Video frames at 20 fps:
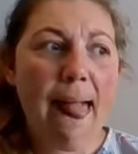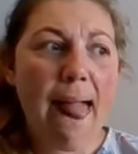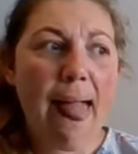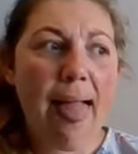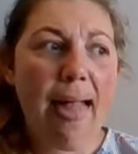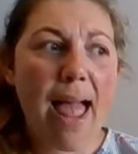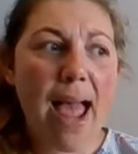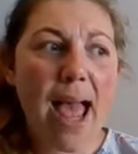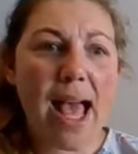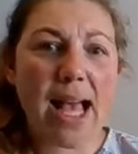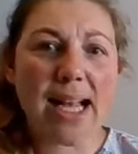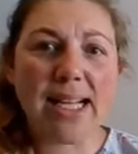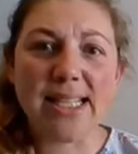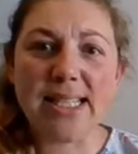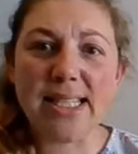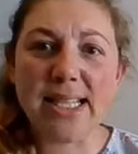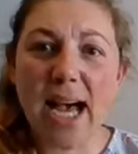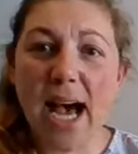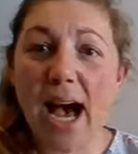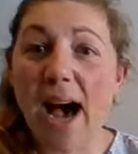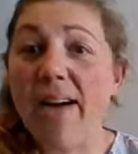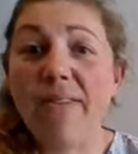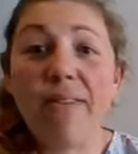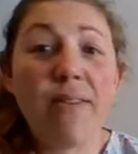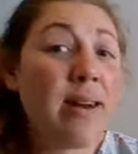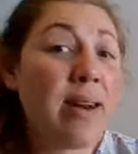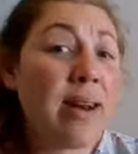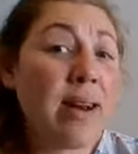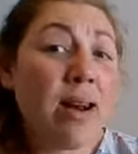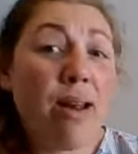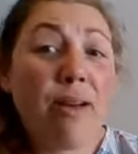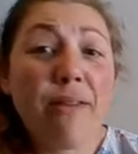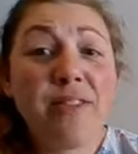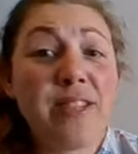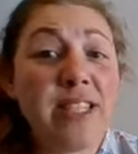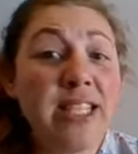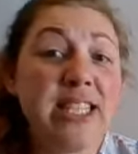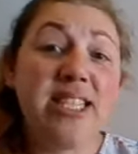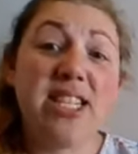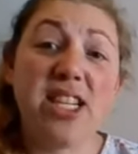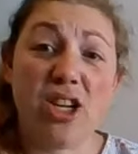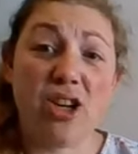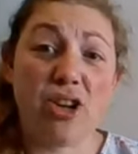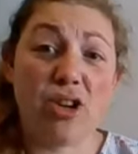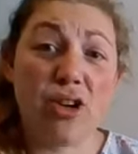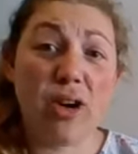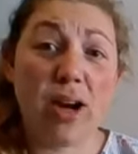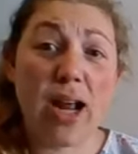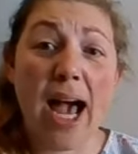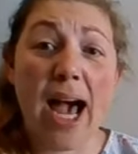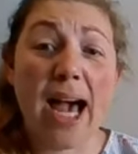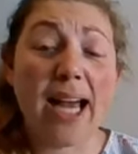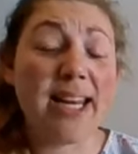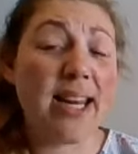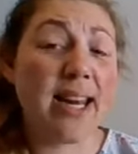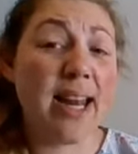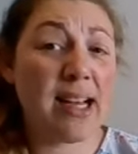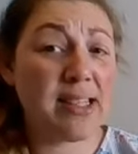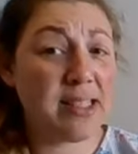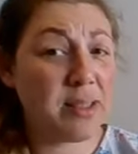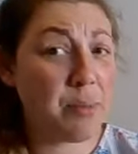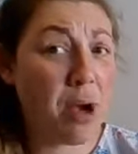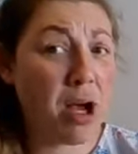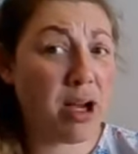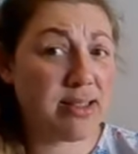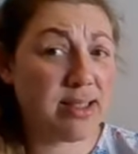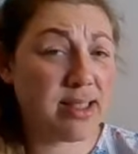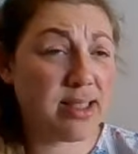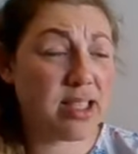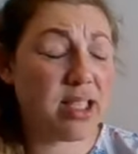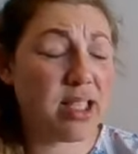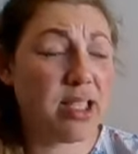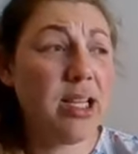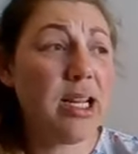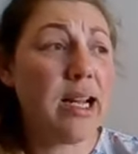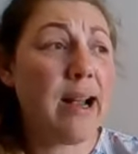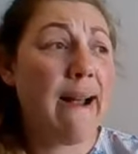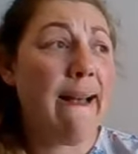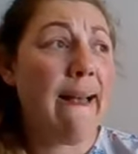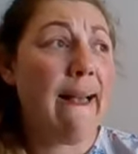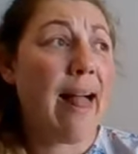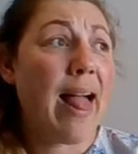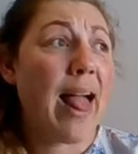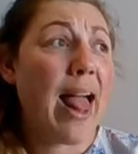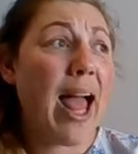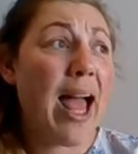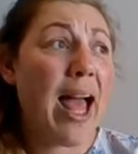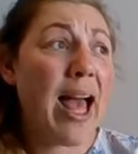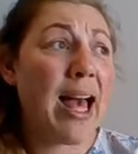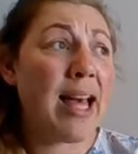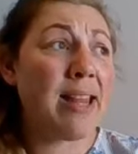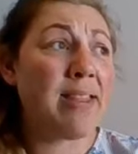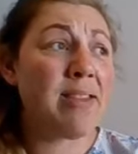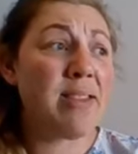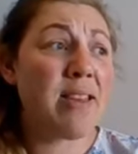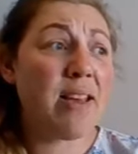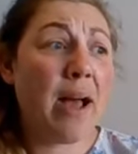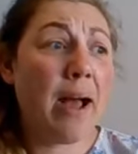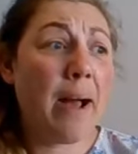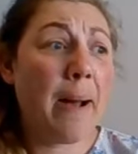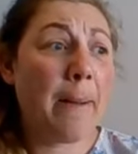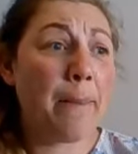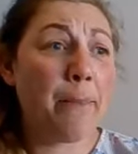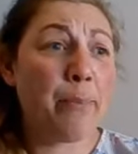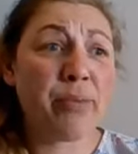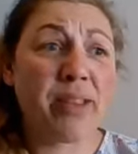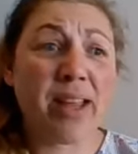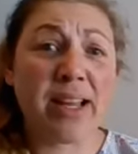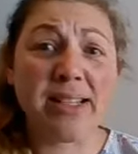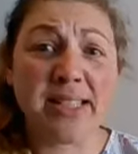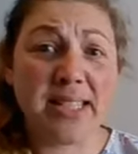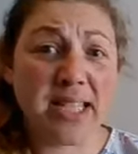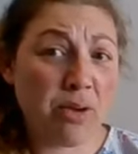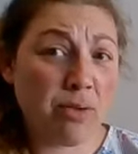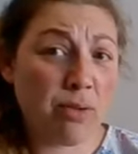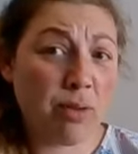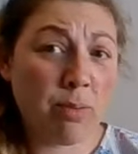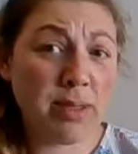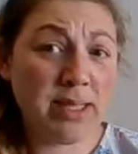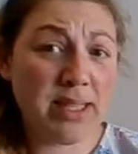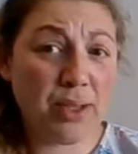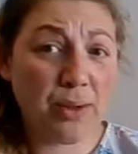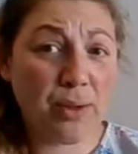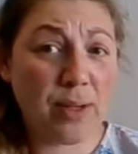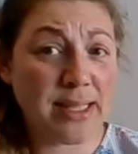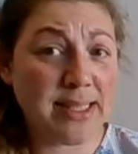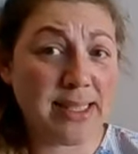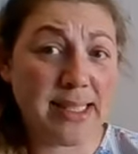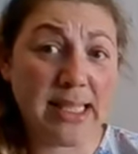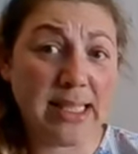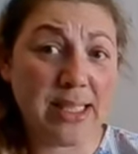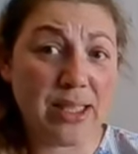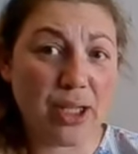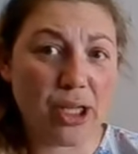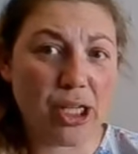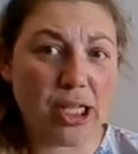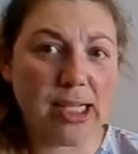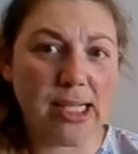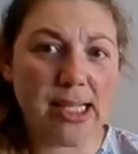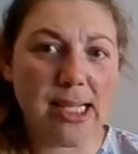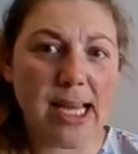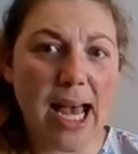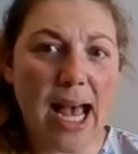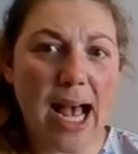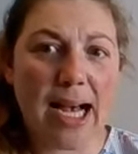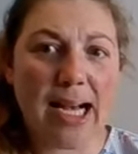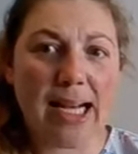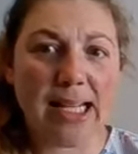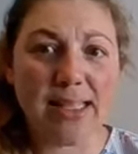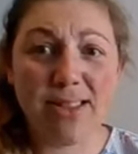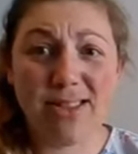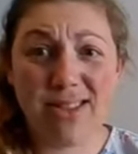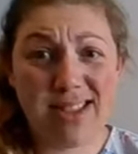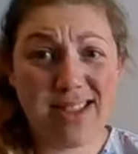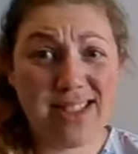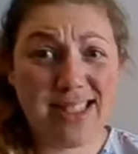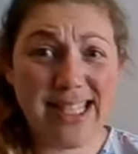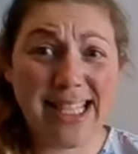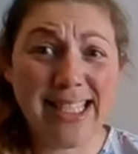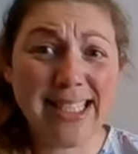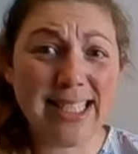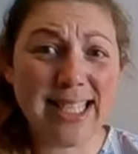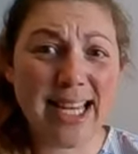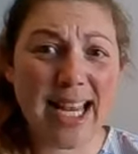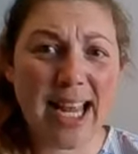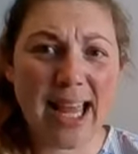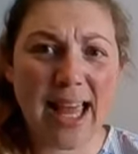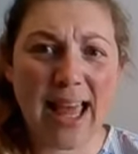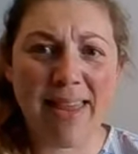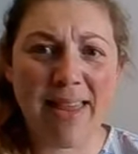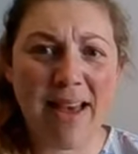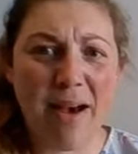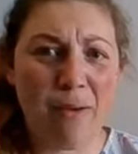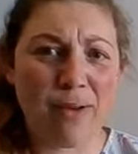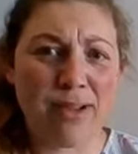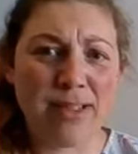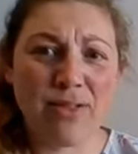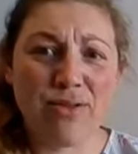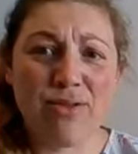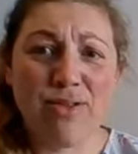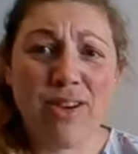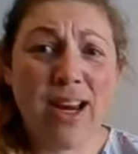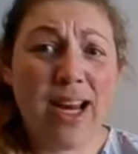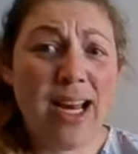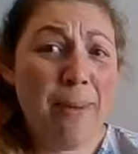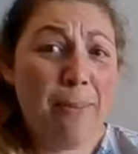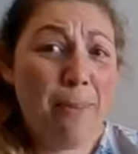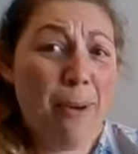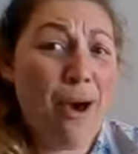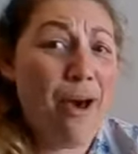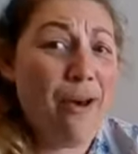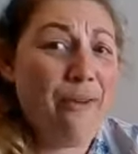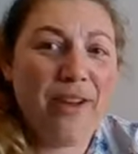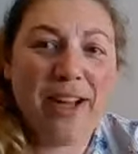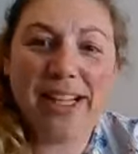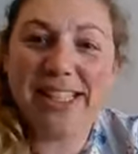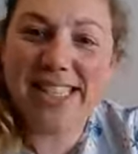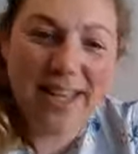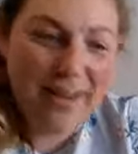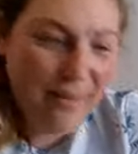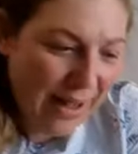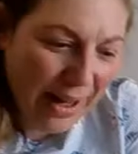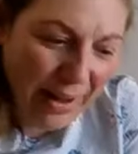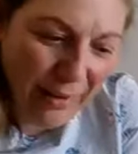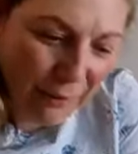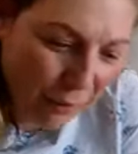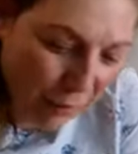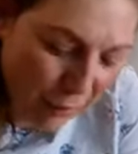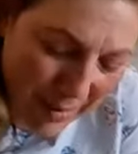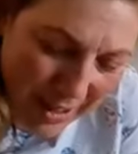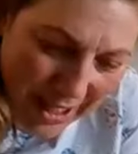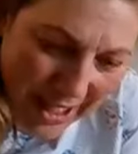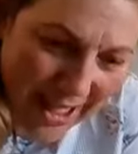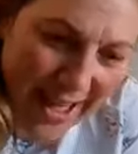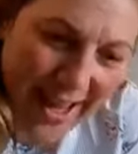and having lovely dinner. I had a nice pasta and a tiramisu as dessert and just knitting. And that was a really perfect evening for me.